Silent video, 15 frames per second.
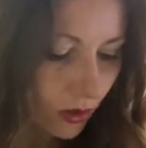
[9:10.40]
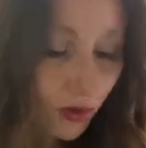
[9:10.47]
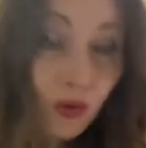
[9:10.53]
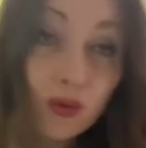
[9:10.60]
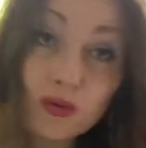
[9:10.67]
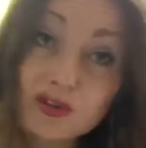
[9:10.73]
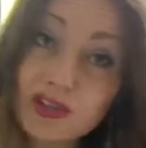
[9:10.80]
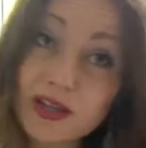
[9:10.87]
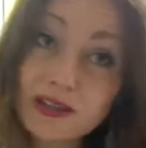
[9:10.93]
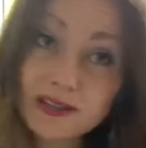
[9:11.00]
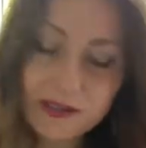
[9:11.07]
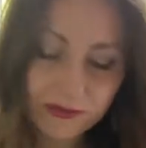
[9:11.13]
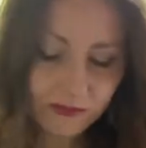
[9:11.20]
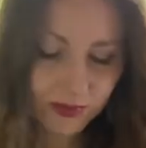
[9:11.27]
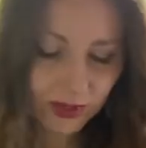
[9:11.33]

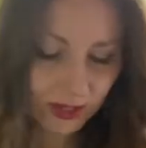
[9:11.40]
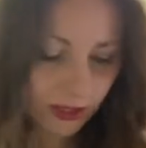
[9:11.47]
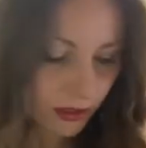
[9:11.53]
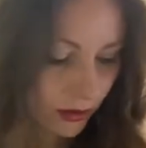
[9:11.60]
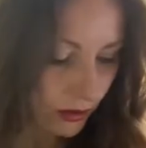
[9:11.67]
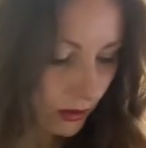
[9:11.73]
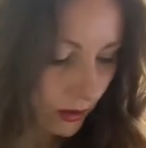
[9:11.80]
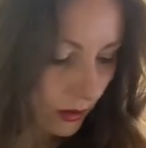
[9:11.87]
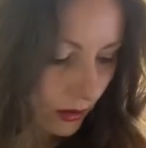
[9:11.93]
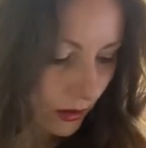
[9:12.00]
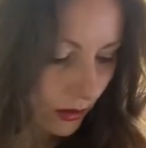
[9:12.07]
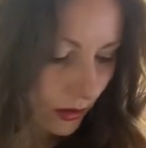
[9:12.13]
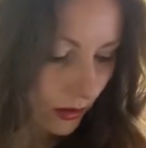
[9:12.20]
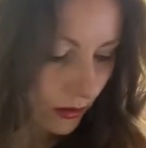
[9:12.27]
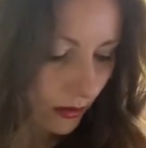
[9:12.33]
Alternatively,
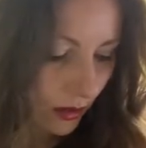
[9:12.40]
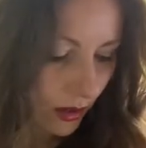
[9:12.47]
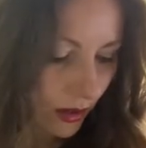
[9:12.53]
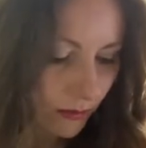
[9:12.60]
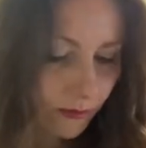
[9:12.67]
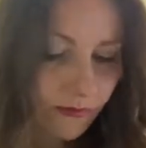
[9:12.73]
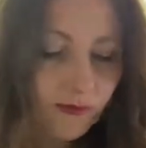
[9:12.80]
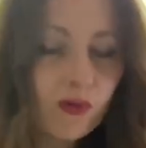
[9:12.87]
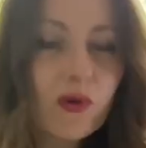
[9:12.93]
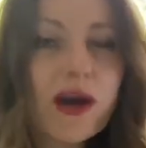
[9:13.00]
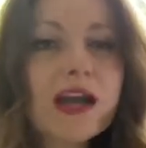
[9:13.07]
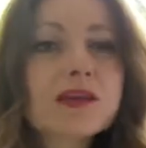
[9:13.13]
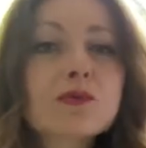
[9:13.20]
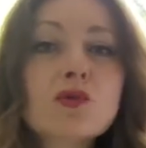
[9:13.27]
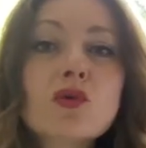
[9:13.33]
for
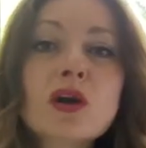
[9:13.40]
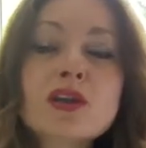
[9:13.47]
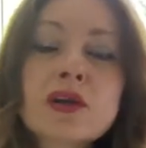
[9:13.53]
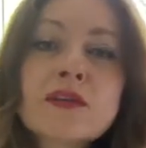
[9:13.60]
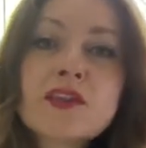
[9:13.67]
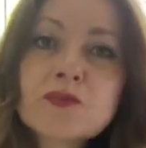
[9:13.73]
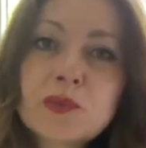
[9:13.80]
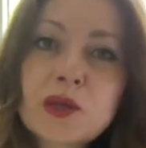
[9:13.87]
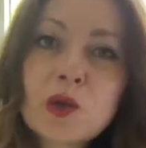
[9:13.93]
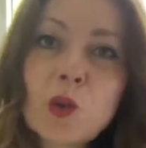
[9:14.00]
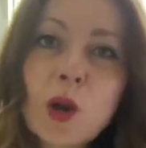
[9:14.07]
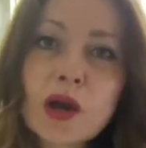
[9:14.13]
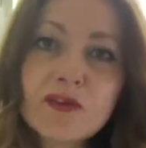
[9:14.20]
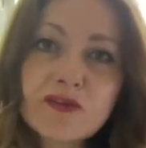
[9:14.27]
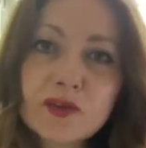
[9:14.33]
Animal, I know there's been
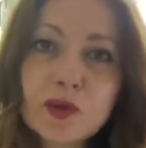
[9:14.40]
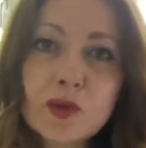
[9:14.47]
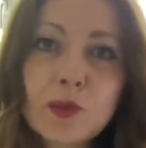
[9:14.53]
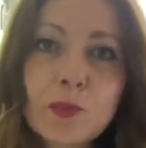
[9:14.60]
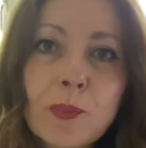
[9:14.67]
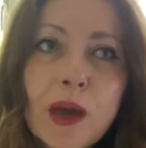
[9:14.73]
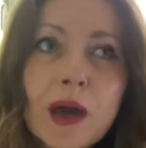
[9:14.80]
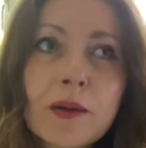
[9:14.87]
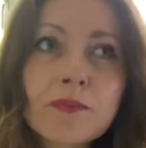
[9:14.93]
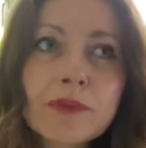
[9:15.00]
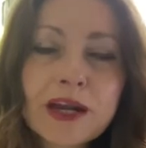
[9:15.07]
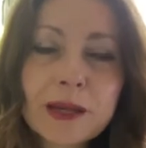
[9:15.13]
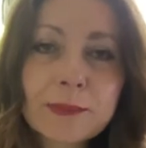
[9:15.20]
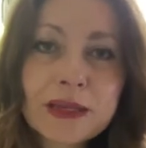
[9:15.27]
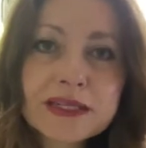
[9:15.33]
quite a few
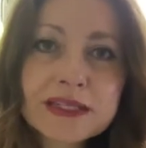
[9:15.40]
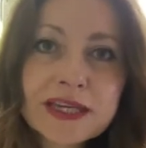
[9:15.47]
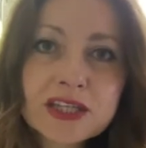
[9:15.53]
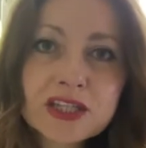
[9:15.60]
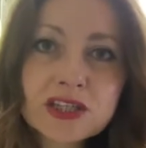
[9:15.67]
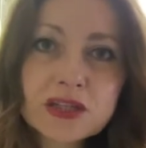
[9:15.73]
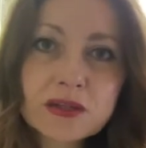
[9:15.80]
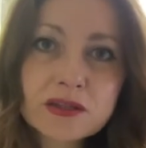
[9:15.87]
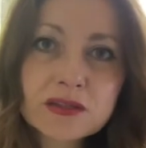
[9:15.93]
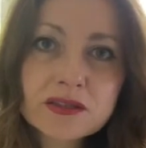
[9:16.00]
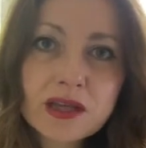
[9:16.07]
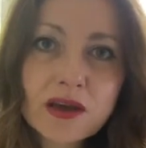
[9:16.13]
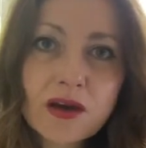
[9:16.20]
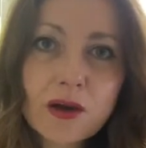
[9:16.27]
recommendations